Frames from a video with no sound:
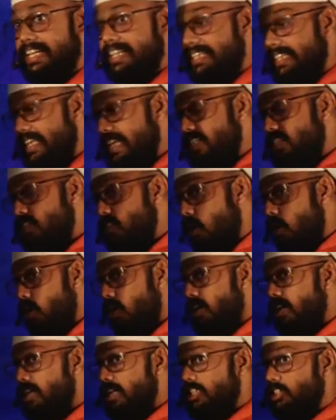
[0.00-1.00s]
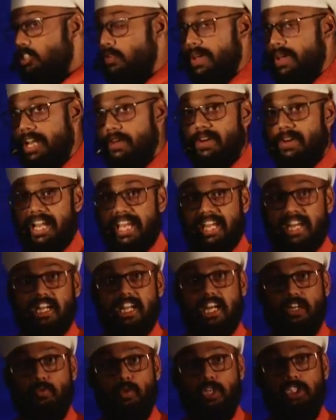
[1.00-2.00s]
This song, so whenever I
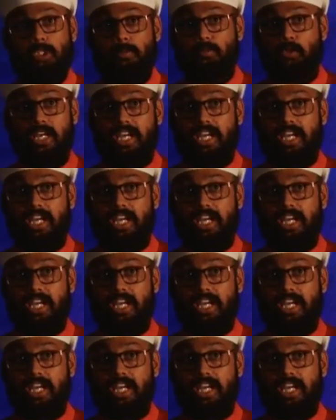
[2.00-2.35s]
conduct workshops, so I